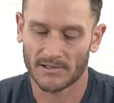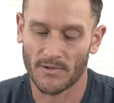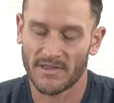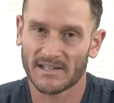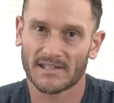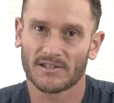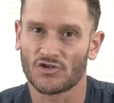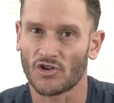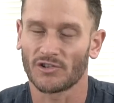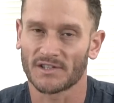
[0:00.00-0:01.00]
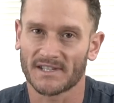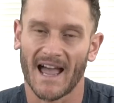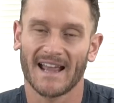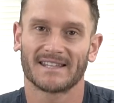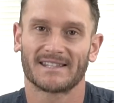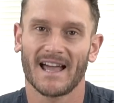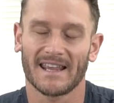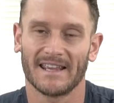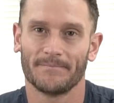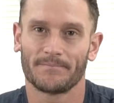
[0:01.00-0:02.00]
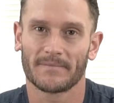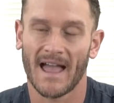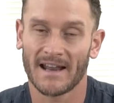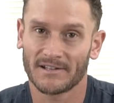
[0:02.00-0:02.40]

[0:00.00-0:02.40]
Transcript: So this journal science study had